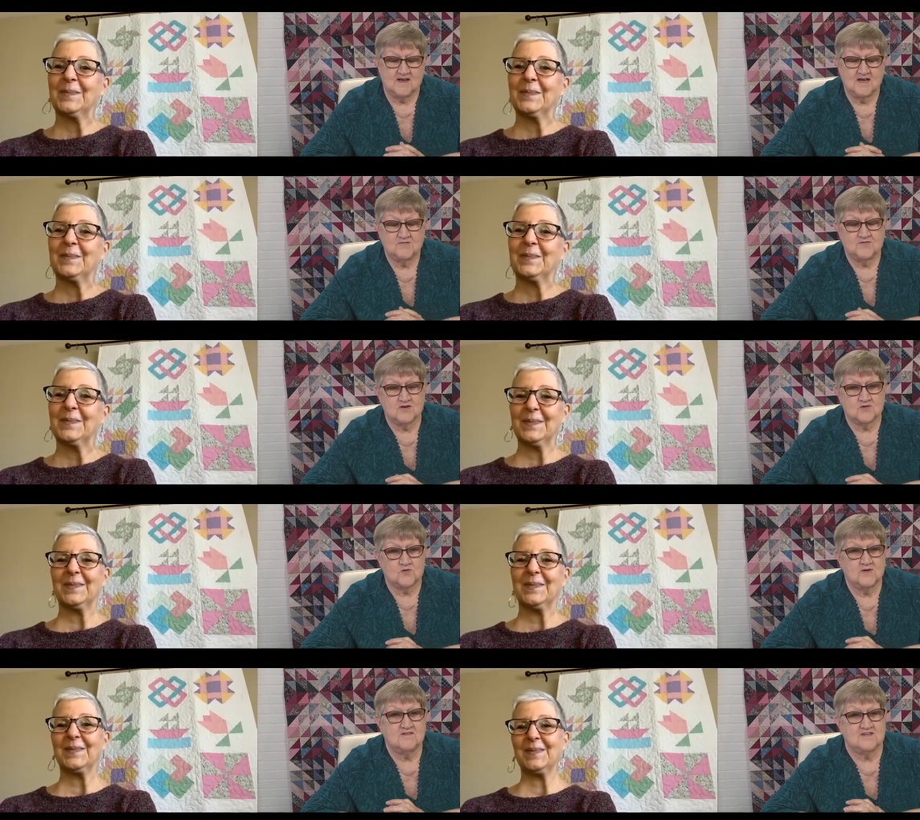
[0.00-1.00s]
Speaker 1: like for
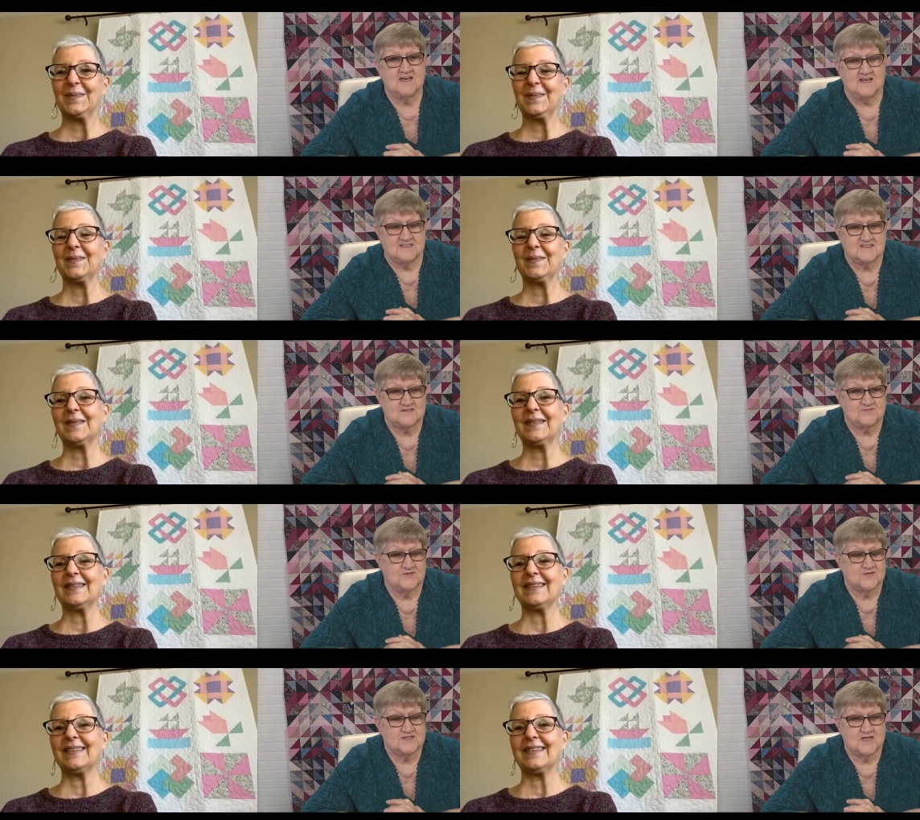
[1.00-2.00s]
quilt kits
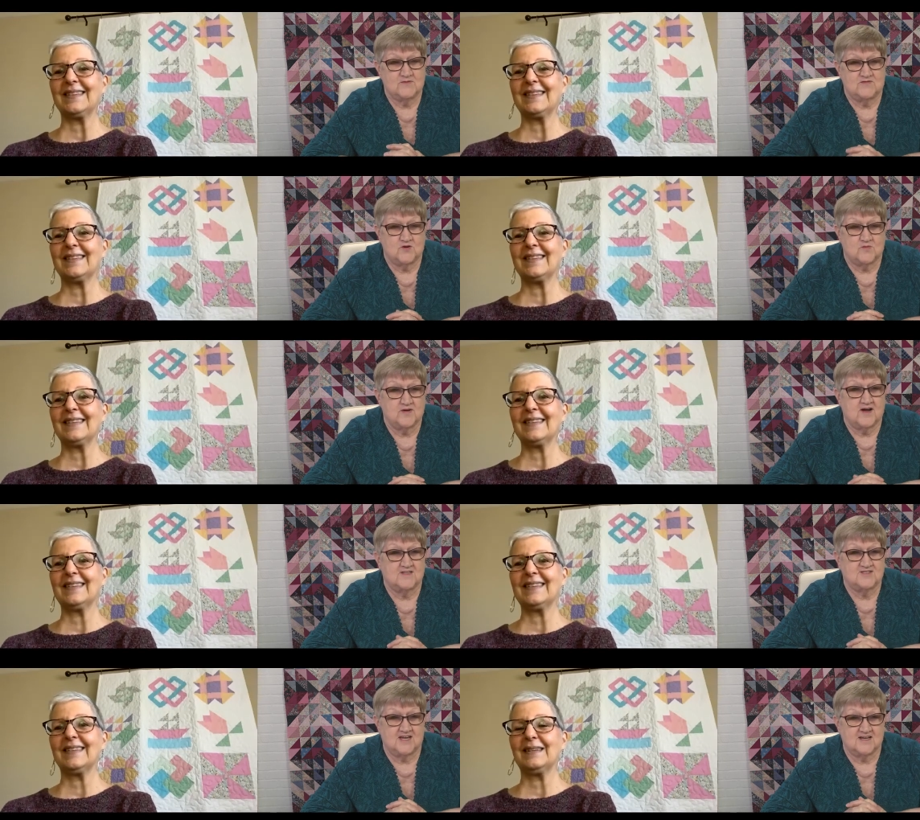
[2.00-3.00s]
for some of your
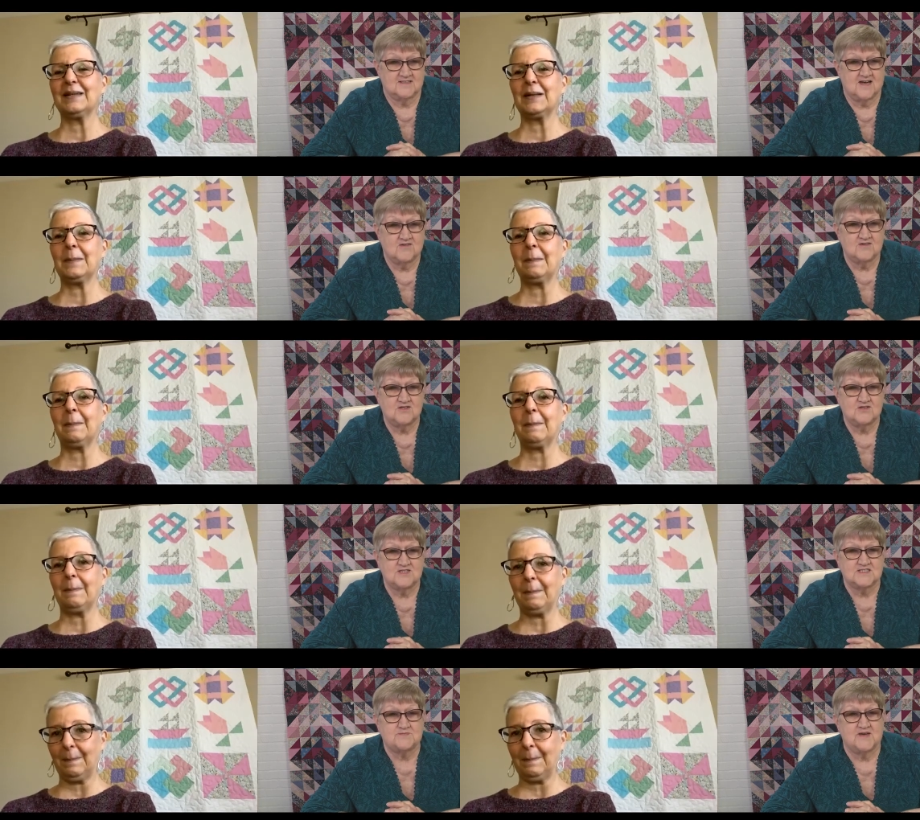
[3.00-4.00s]
project, how are you
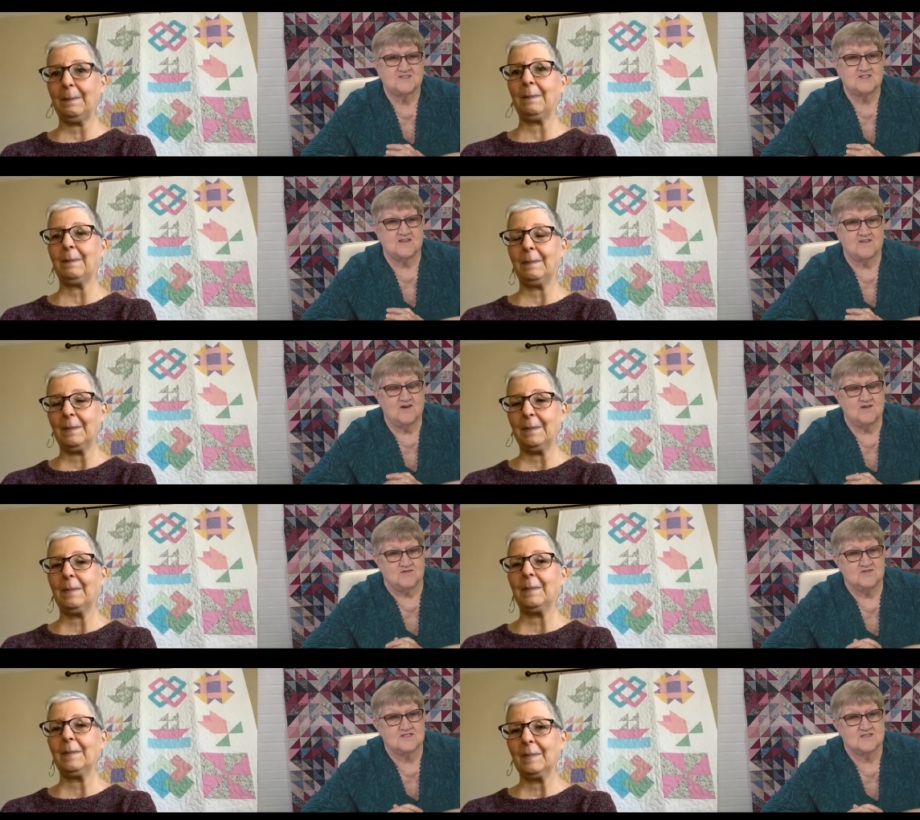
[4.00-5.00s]
dispensing
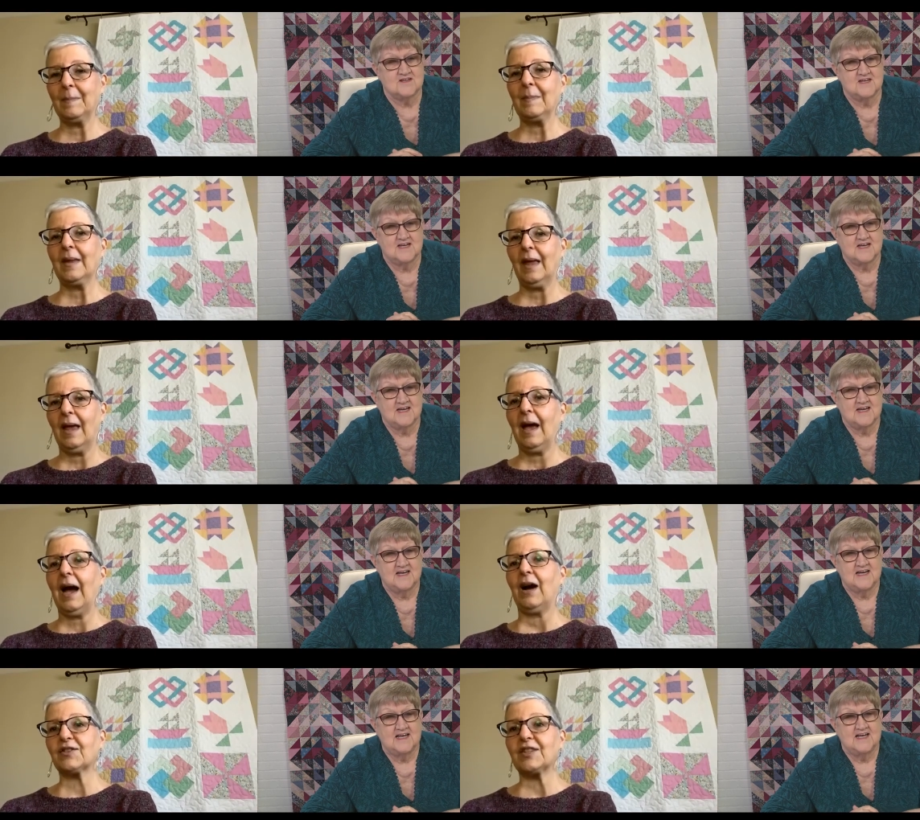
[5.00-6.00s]
those?
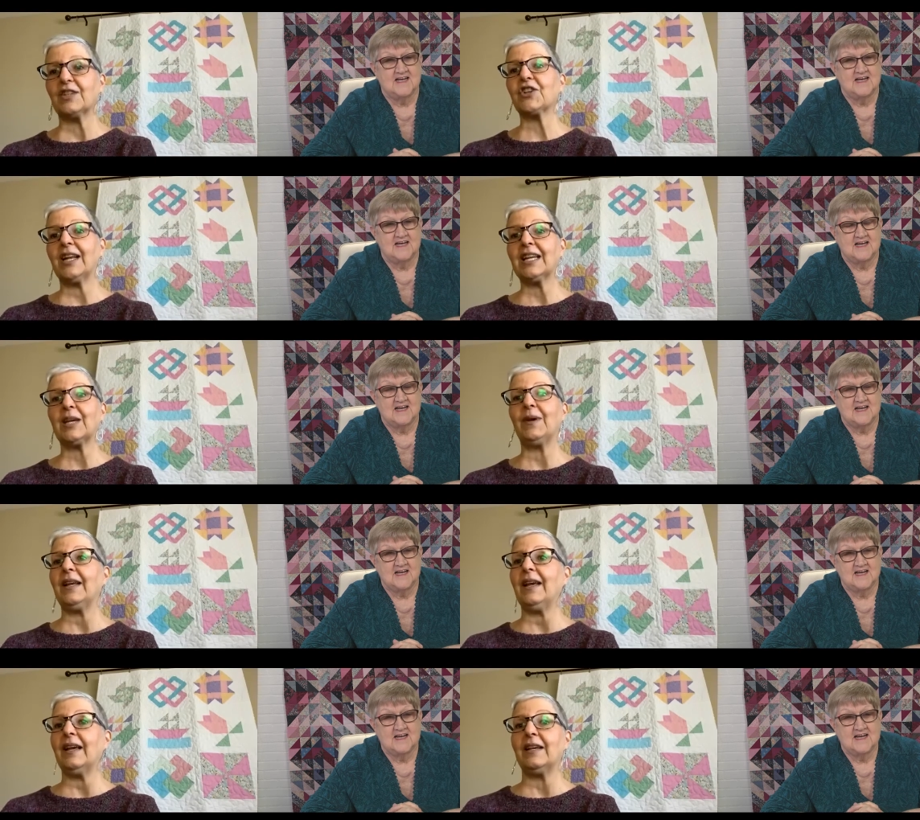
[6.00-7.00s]
Speaker 2: Our Sunshine
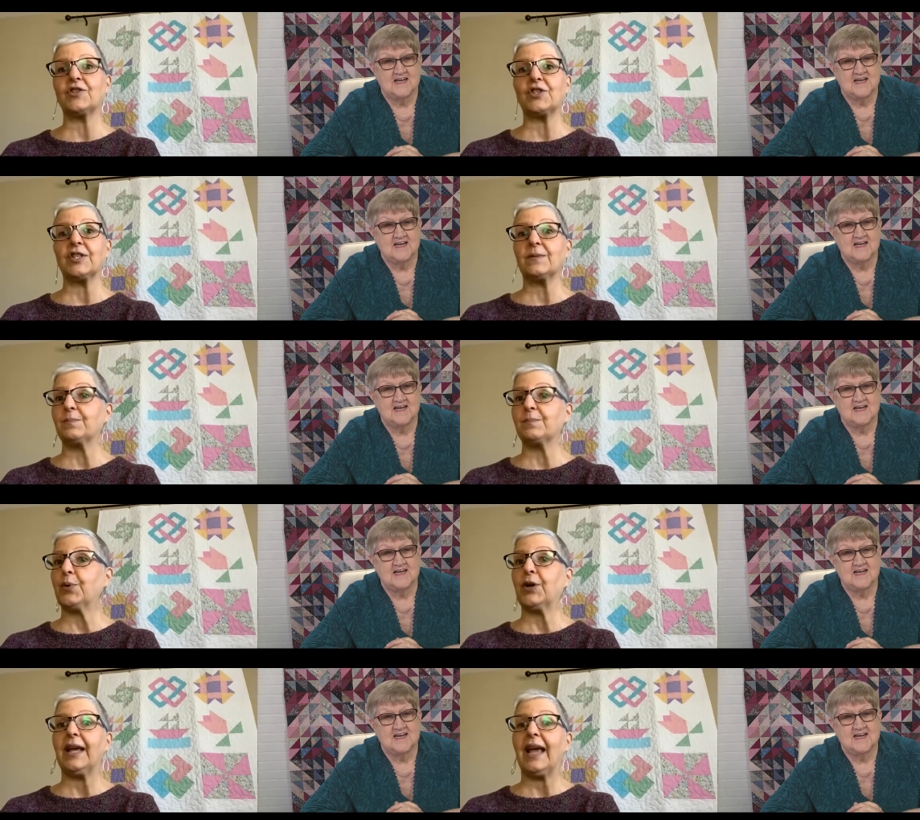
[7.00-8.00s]
Committee is just
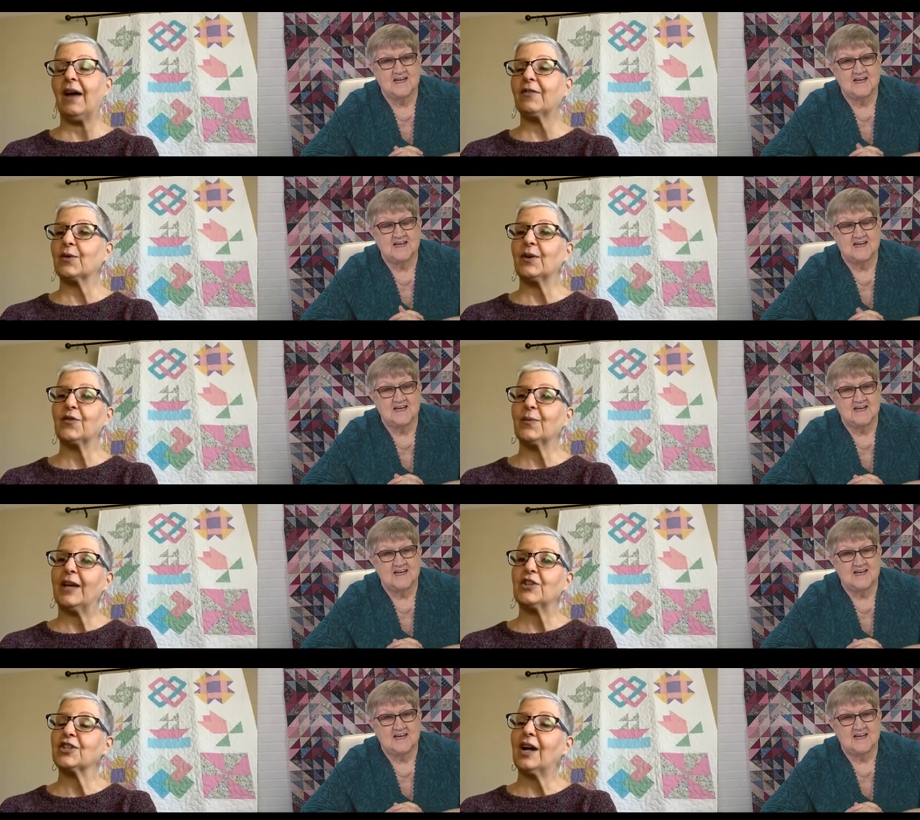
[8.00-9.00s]
putting out their
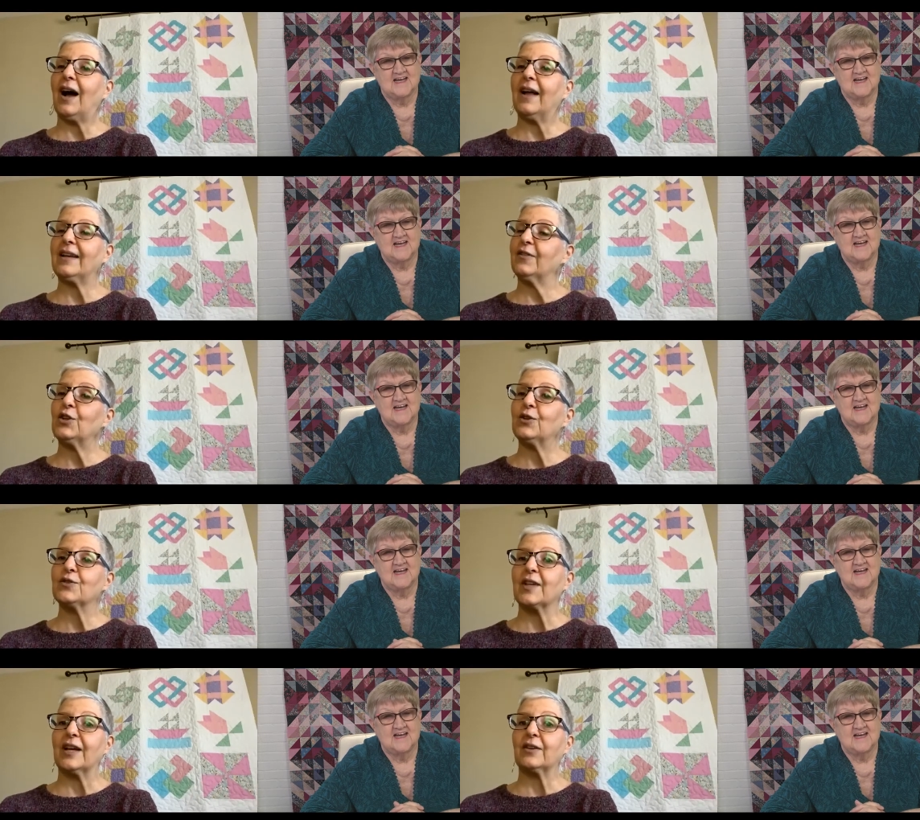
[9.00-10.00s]
information on, in the
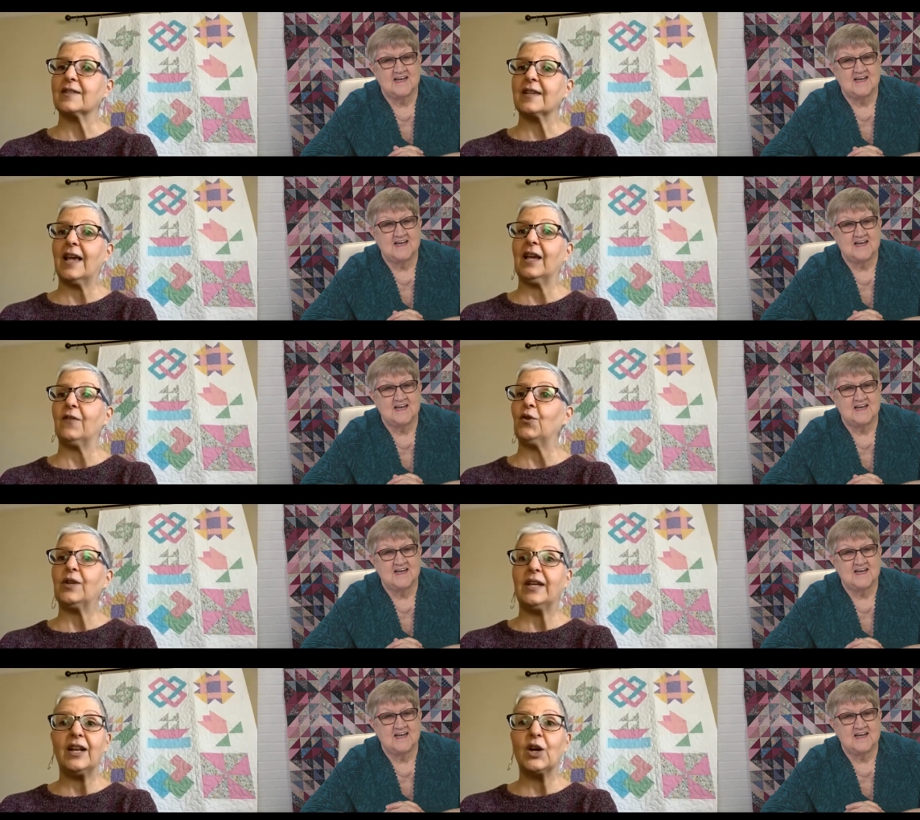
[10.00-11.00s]
newsletter and saying, if
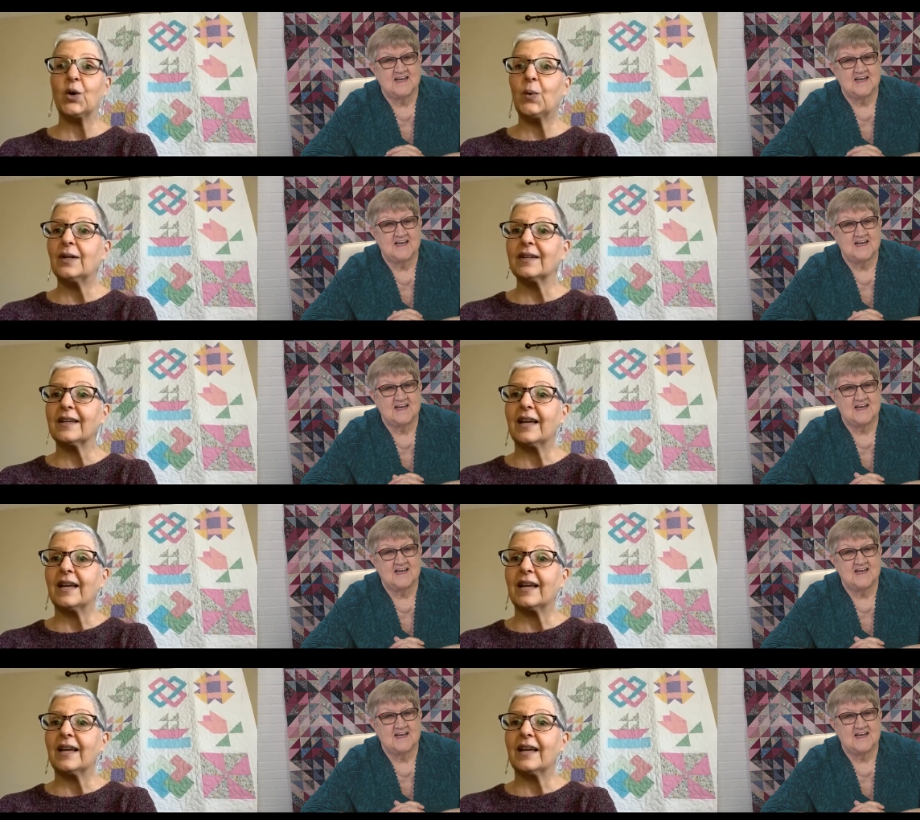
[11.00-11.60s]
you need a quilt